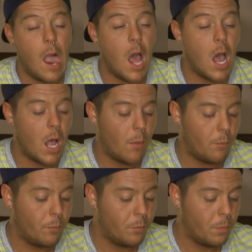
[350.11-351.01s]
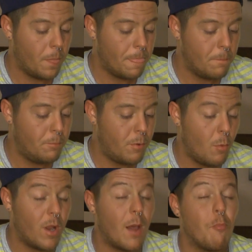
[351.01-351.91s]

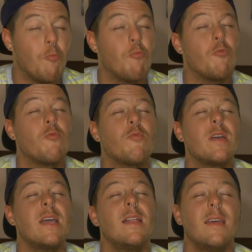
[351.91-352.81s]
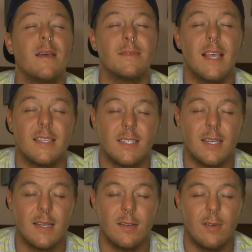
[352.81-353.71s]
But what I'm really
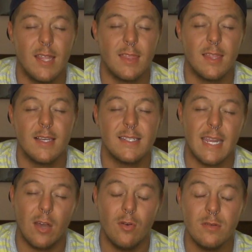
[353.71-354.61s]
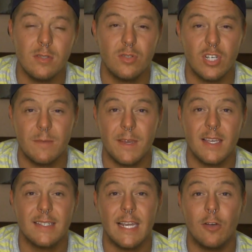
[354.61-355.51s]
obsessed with is Tingles, just
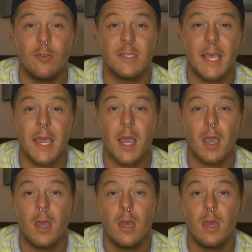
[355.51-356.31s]
because Tingles, like,